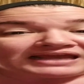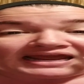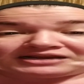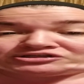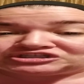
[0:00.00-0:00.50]

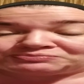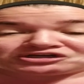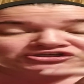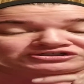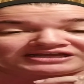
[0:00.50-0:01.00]
and just
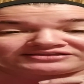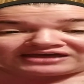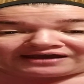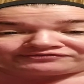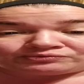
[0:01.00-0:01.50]
brush your teeth
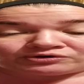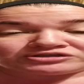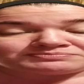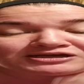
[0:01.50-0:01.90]
afterwards.